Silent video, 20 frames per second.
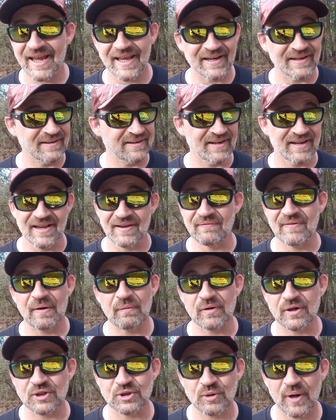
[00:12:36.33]
And if
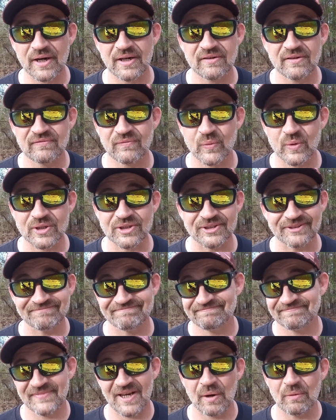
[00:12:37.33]
I would have tried to force it,
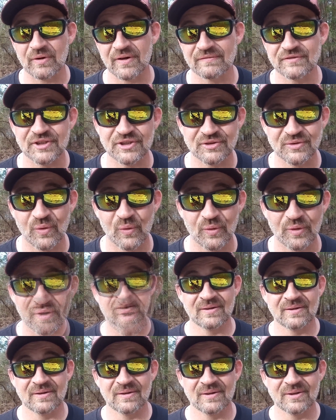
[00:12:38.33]
I would have just tore
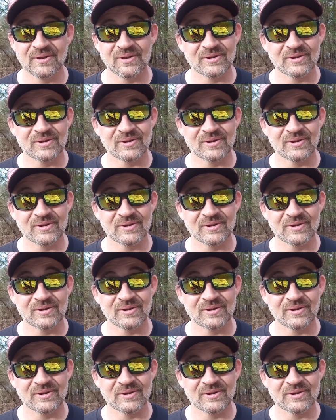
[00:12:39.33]
it up.